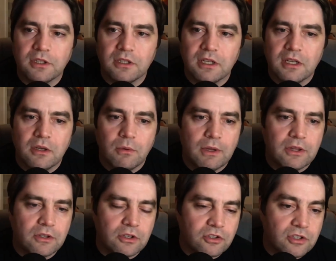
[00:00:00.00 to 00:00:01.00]
And whether
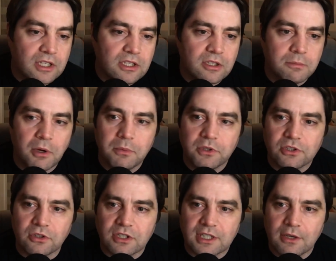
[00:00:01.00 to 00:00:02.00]
you're traditionally
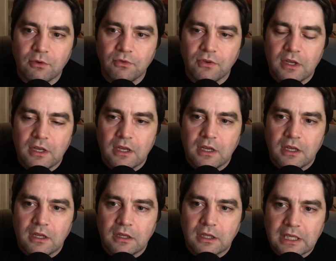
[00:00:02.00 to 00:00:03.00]
published or self,
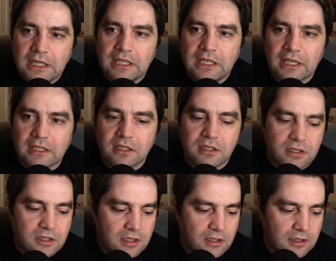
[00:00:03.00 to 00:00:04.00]
the key is
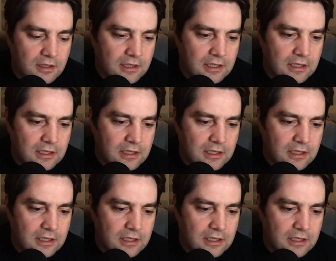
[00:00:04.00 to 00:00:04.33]
to